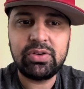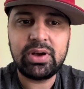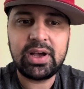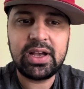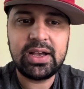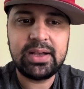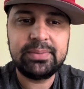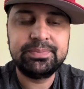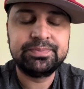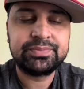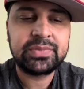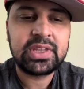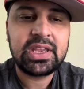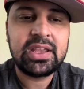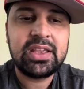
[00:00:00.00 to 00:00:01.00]
Um,
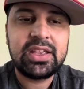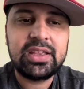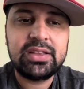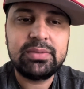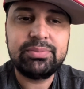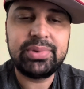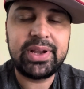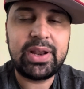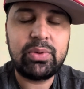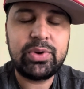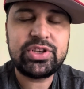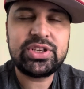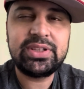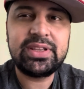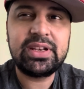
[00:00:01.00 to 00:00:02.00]
but I
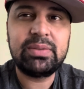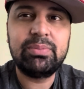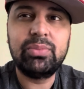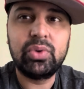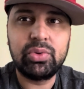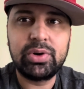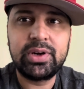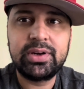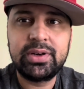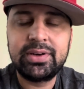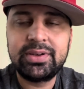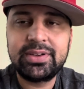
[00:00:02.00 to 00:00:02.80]
wish he did more.